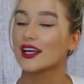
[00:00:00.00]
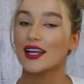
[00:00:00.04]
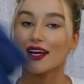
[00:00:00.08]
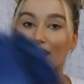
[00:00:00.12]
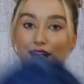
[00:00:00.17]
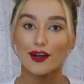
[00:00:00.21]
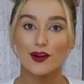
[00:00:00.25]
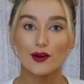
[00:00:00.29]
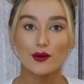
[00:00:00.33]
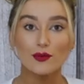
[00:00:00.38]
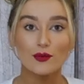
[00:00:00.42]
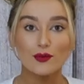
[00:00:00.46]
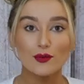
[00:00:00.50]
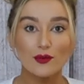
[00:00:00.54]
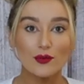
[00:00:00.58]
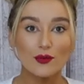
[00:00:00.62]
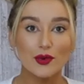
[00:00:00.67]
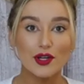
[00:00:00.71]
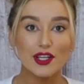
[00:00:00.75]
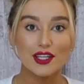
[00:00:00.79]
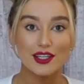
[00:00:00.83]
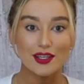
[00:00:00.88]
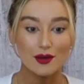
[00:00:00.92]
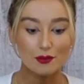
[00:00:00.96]
Now,
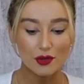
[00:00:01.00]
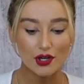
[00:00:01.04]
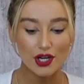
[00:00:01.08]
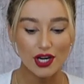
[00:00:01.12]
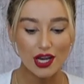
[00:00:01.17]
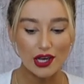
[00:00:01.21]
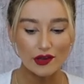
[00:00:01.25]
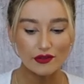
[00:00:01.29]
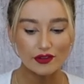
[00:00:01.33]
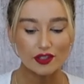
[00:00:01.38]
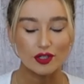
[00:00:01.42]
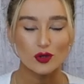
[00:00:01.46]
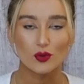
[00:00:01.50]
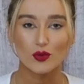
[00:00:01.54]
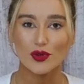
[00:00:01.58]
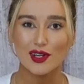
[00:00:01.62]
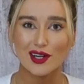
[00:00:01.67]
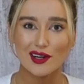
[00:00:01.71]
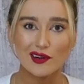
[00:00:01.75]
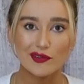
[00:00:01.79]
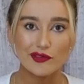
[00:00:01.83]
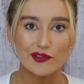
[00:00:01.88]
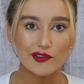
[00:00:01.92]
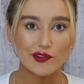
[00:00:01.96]
with number 11.
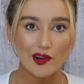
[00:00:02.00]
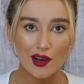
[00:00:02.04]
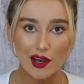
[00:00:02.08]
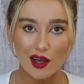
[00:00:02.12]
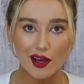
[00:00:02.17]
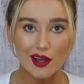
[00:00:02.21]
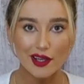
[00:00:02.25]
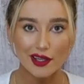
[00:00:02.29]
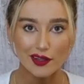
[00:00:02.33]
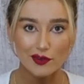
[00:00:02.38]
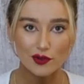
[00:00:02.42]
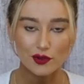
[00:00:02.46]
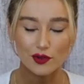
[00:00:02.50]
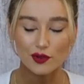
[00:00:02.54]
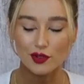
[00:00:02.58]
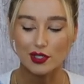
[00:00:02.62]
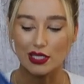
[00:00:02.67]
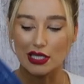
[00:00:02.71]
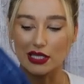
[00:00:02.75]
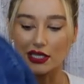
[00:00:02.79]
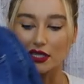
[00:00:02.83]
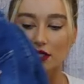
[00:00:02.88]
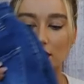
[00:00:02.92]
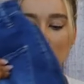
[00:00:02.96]
We are flying through
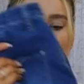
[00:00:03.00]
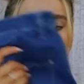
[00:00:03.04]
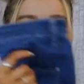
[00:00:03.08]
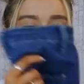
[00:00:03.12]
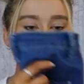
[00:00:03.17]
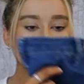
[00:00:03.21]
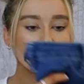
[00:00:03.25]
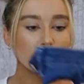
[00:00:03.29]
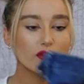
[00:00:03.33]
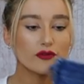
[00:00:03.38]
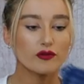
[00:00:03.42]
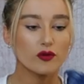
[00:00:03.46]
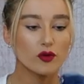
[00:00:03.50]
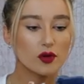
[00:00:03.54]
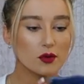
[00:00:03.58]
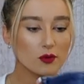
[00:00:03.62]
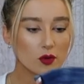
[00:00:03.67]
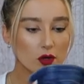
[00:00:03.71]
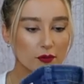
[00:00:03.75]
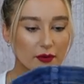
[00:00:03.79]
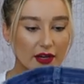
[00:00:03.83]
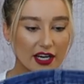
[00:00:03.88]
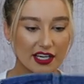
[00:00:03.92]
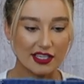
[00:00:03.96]
these. Only 4
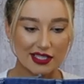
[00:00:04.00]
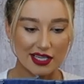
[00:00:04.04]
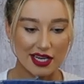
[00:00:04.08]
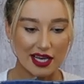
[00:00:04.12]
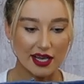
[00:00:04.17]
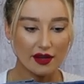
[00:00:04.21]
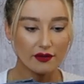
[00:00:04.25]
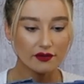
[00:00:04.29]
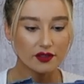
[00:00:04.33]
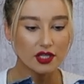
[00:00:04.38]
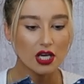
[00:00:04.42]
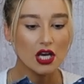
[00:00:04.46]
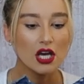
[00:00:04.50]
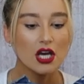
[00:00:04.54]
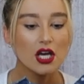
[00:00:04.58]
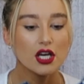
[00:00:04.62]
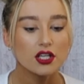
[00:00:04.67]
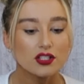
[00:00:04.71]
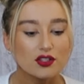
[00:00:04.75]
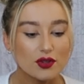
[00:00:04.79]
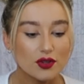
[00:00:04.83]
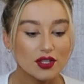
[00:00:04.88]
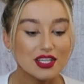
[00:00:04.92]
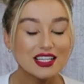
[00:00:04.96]
more pairs left.
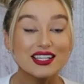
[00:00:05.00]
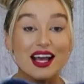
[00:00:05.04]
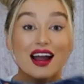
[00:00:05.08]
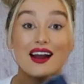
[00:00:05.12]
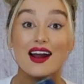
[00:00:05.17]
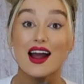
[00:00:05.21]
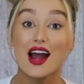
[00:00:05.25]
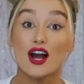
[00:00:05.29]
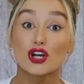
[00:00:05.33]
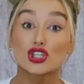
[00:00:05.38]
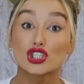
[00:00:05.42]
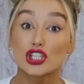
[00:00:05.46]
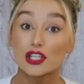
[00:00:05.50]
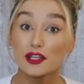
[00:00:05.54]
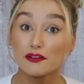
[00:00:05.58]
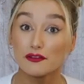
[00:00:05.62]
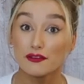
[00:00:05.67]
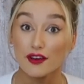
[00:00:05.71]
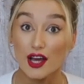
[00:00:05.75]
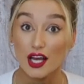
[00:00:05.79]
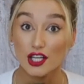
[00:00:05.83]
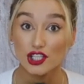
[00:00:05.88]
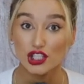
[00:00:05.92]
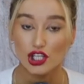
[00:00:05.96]
So these are actually
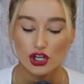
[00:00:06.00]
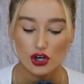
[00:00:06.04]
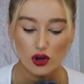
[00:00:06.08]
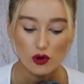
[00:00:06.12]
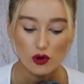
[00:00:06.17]
Fashion